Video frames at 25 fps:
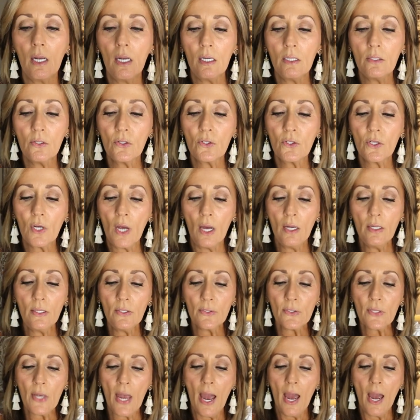It
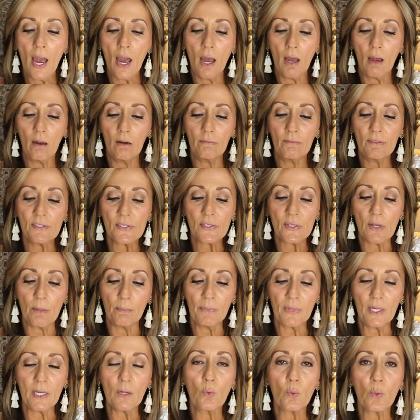does have
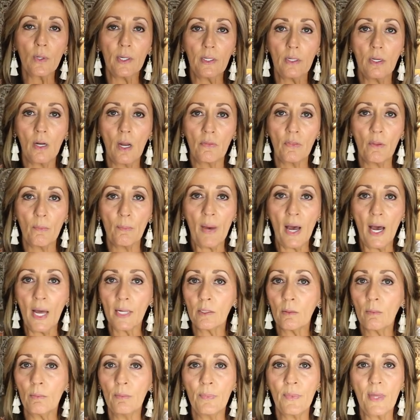something written on the
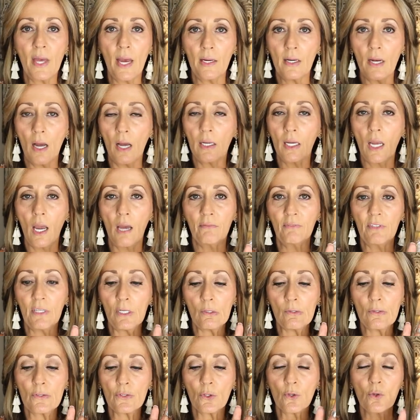bottom that I have
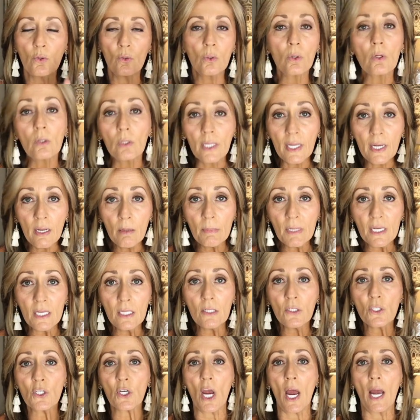used Google
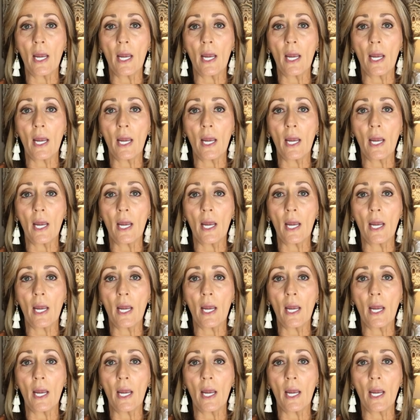Image.